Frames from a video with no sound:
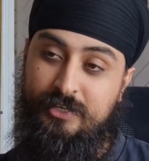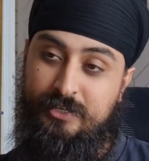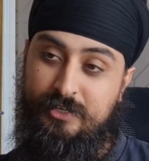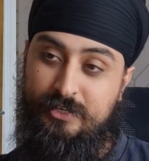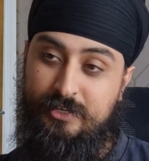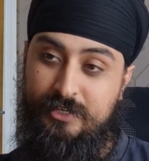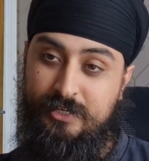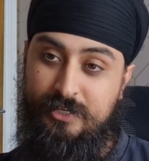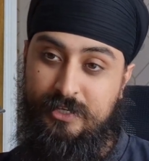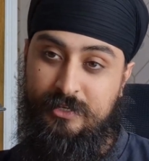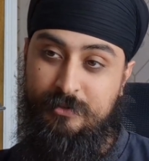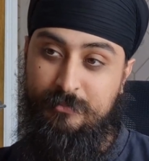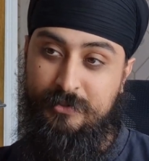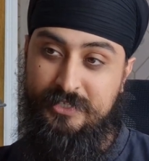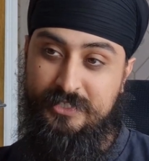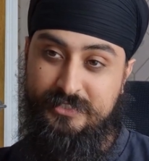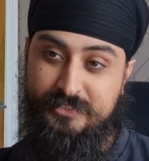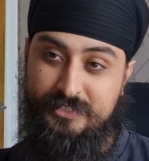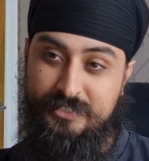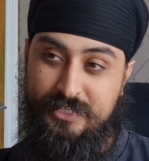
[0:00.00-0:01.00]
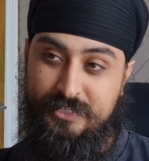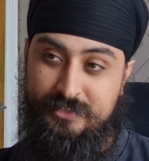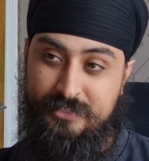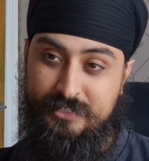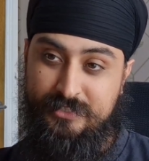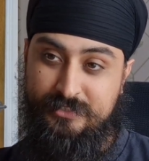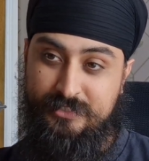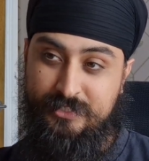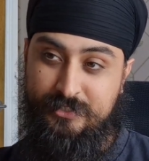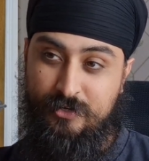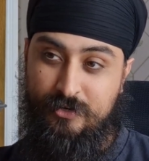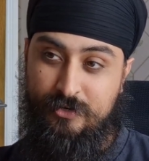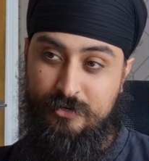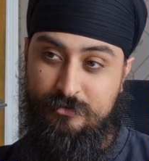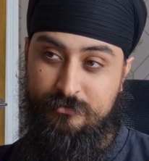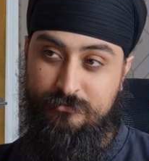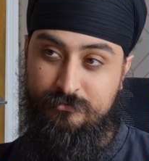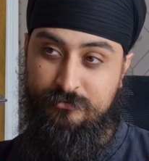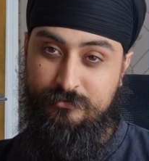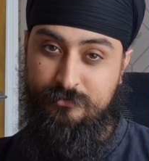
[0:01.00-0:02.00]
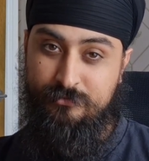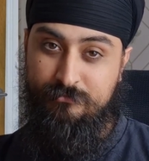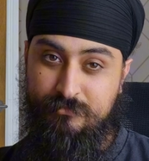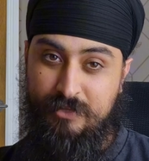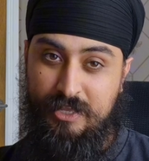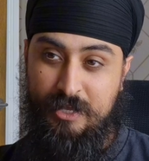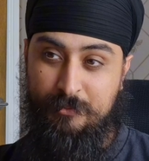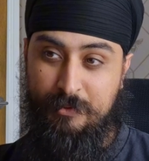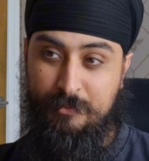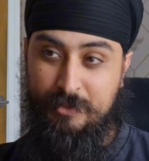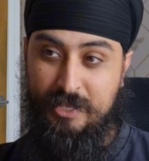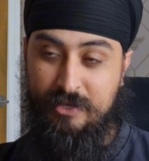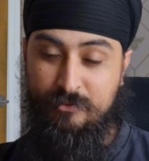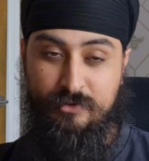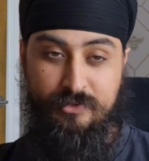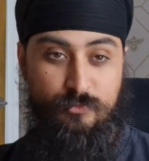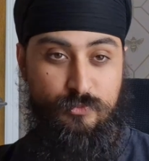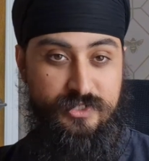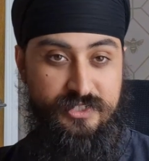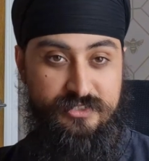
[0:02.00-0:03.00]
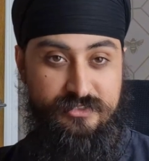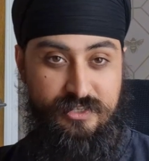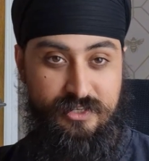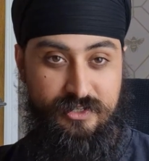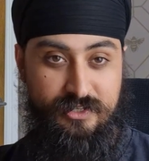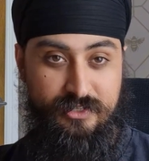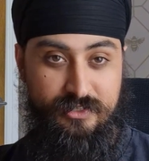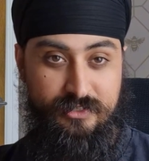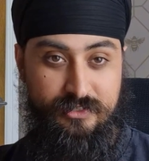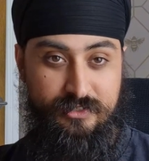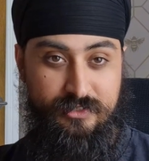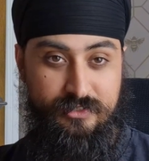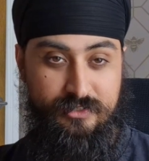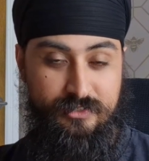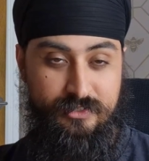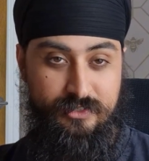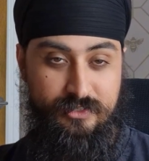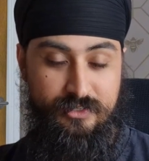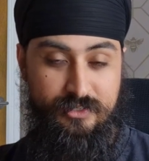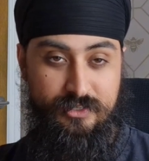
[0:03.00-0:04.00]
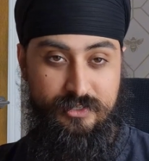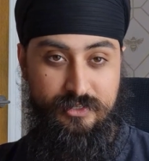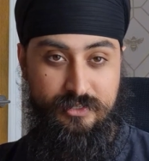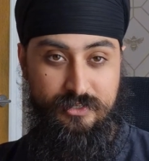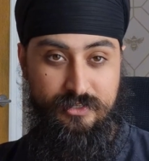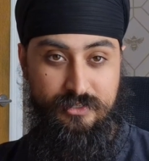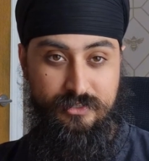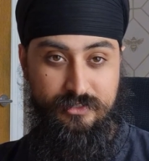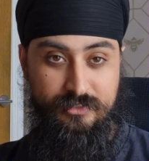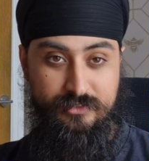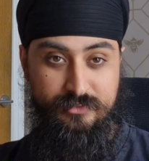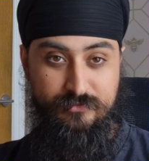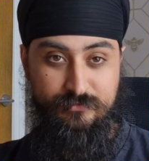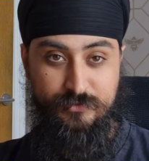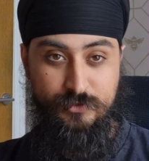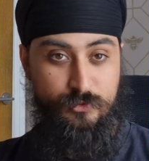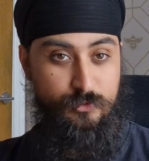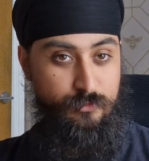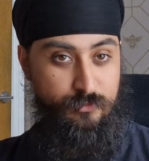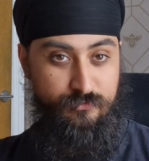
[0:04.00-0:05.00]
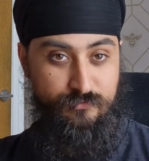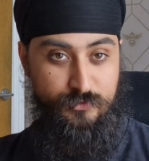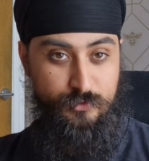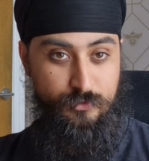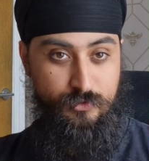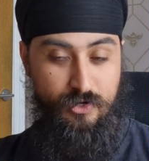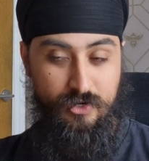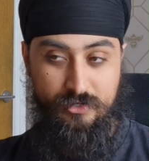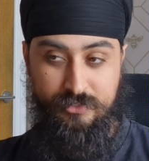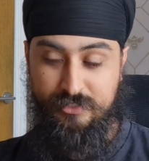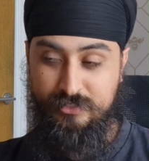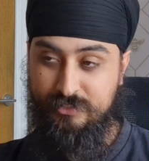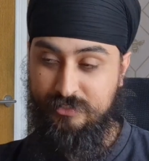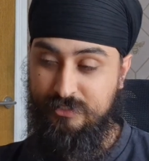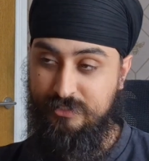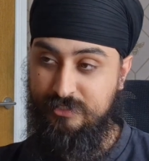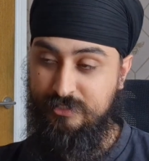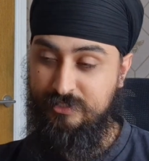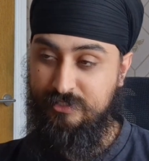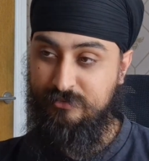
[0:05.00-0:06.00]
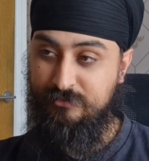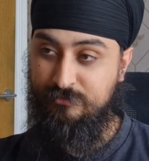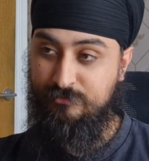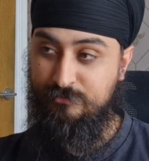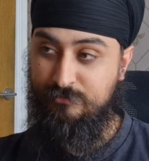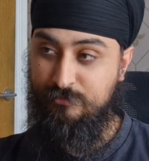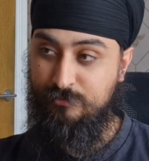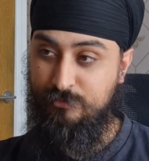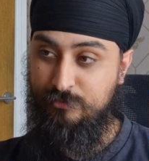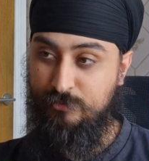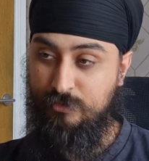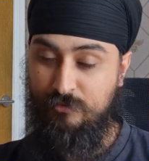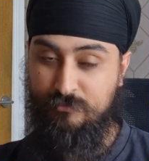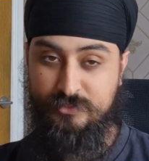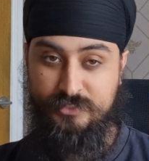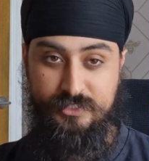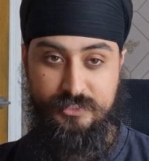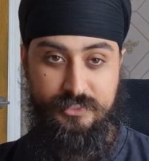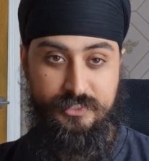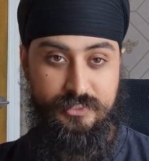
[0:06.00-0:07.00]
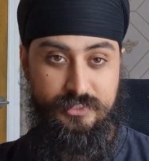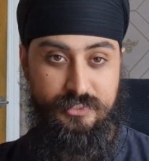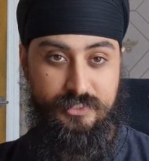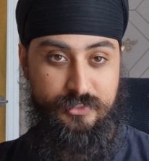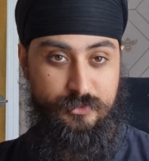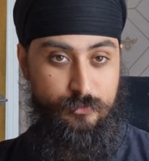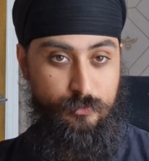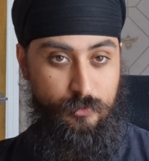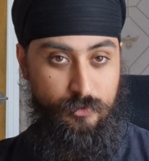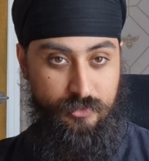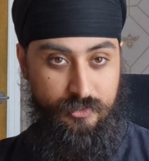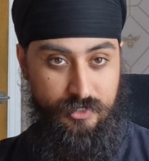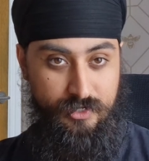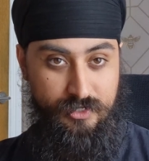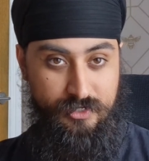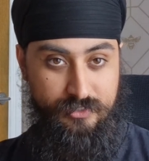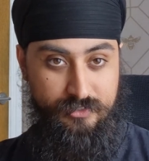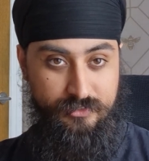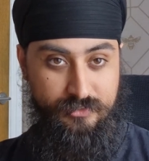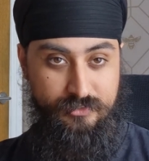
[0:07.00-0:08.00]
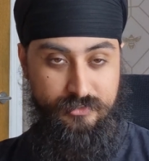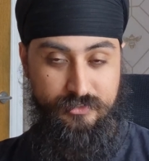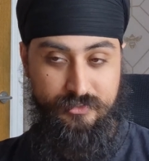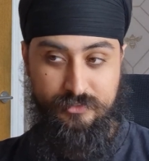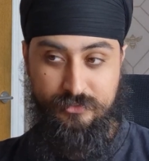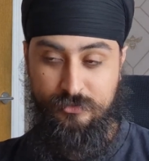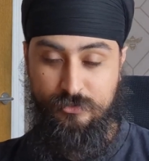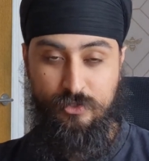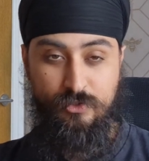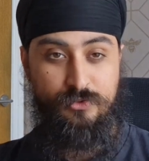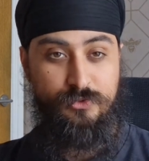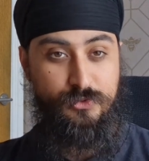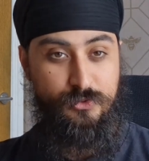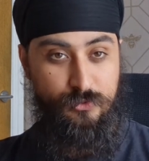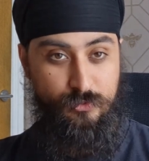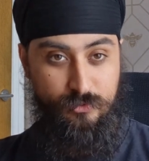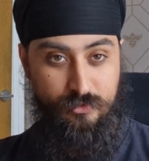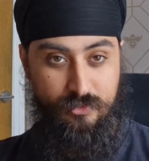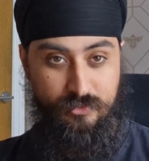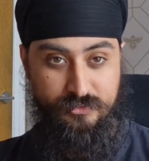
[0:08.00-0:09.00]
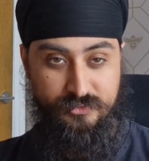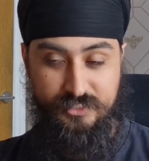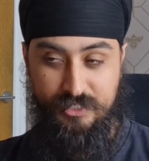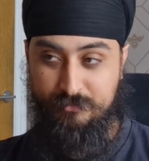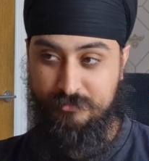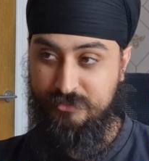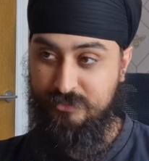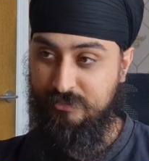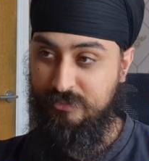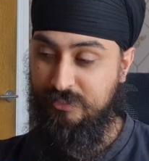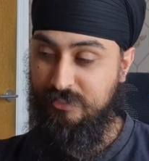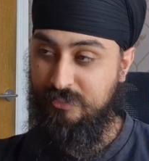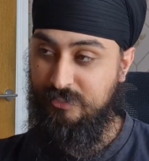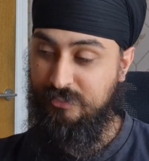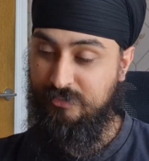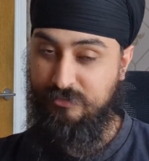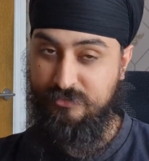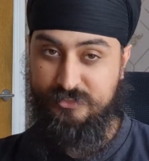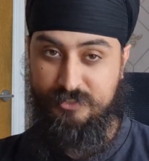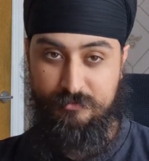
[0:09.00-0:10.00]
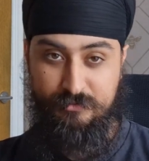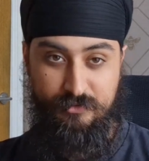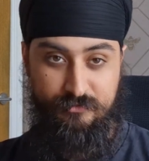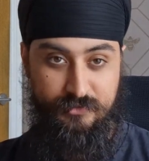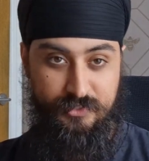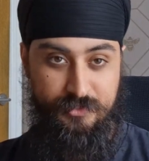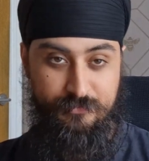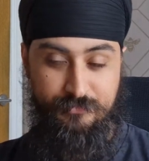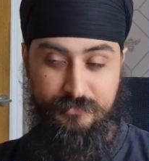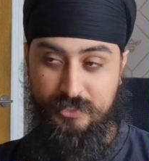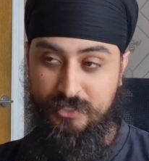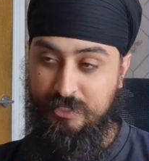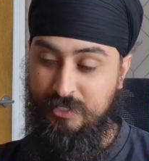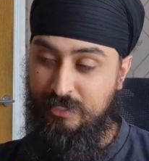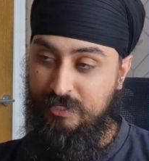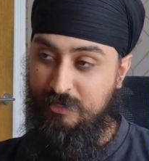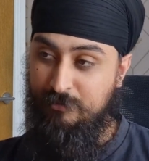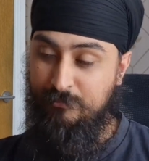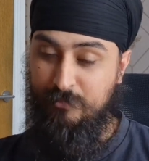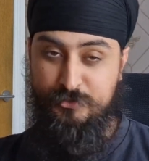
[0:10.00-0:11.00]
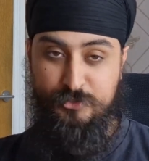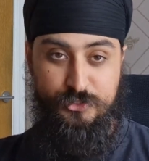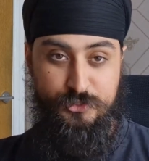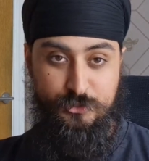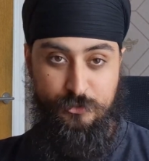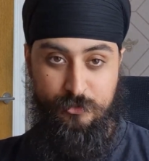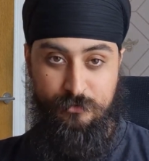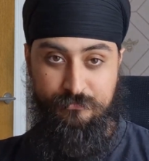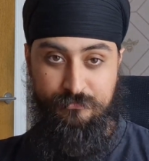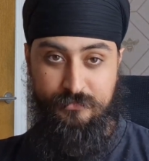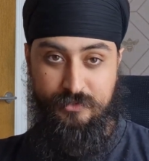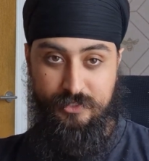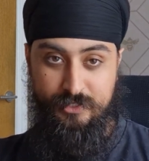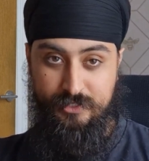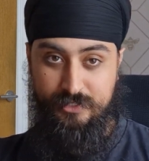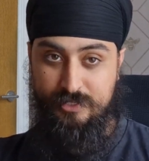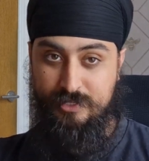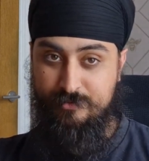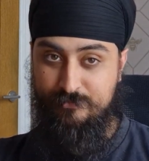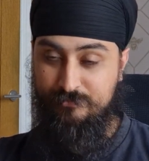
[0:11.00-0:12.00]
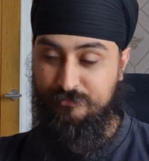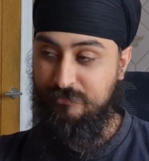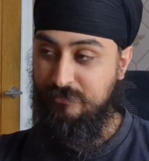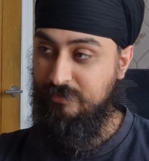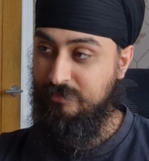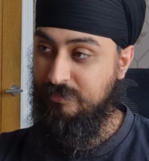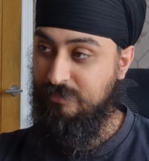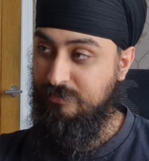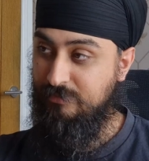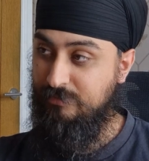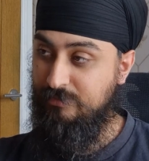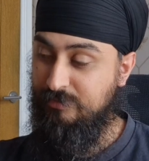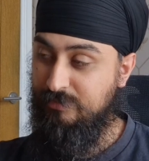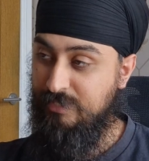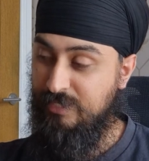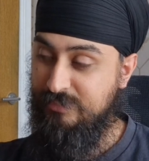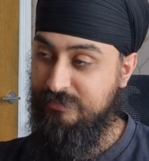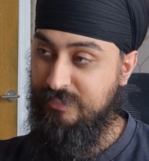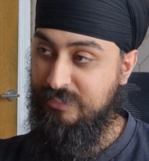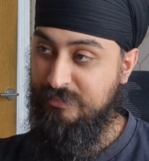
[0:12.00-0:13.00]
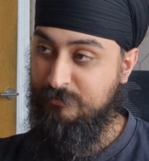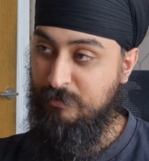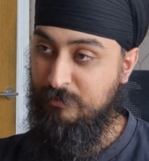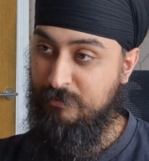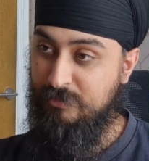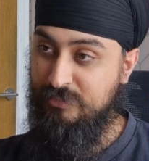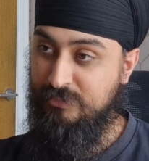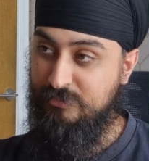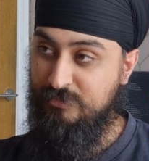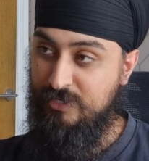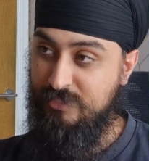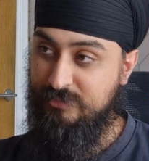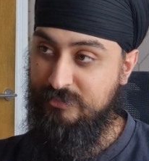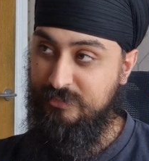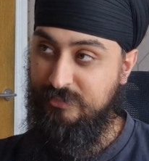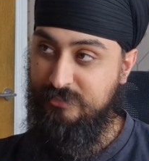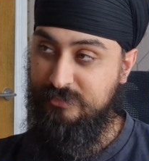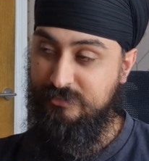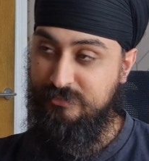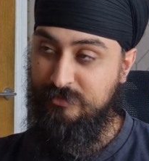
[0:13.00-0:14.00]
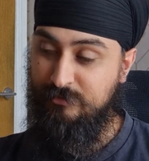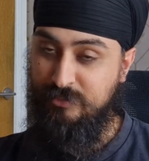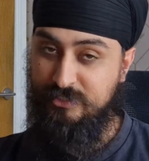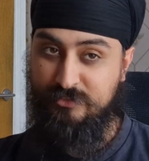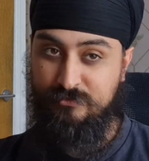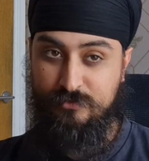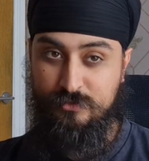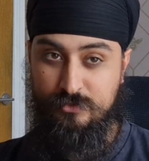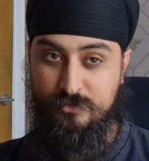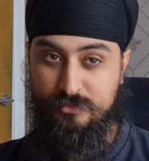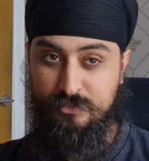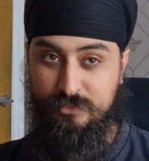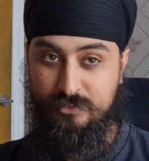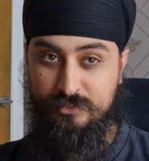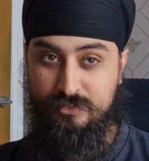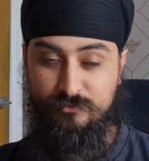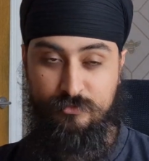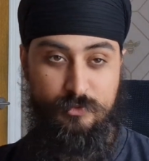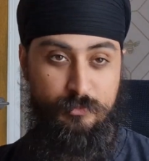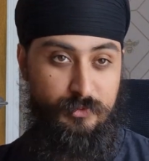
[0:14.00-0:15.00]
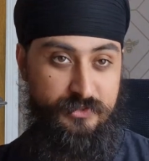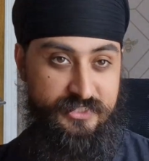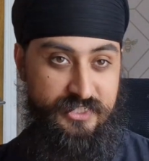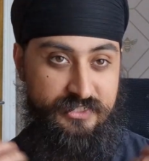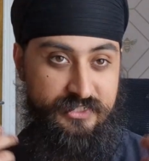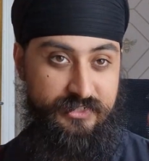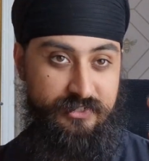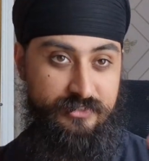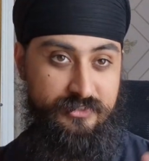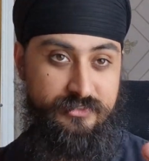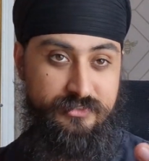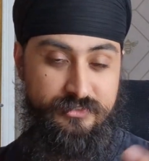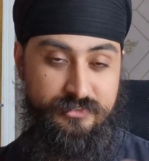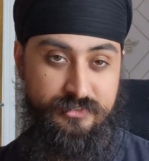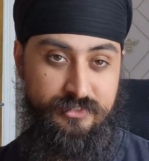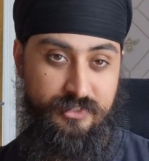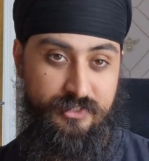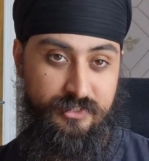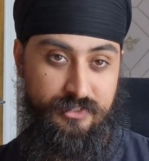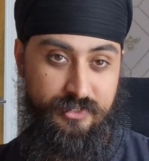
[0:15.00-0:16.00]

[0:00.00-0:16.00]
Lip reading: But is he atheistic of how we sick view God through obviously the equal God, non-dual concept of it? I'm not too sure. That's probably interesting to see what his views on if we presented this